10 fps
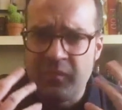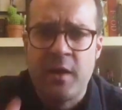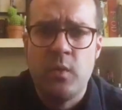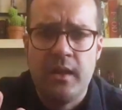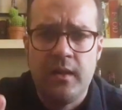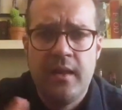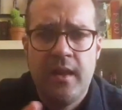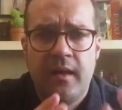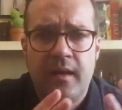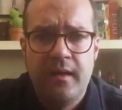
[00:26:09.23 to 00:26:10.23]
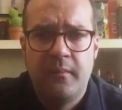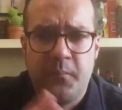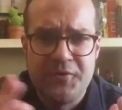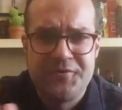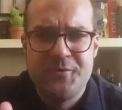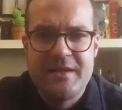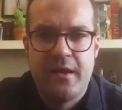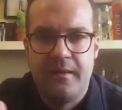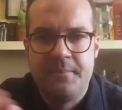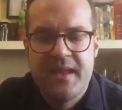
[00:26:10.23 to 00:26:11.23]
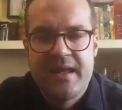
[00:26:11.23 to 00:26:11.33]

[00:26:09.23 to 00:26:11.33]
and will uh, put you in a,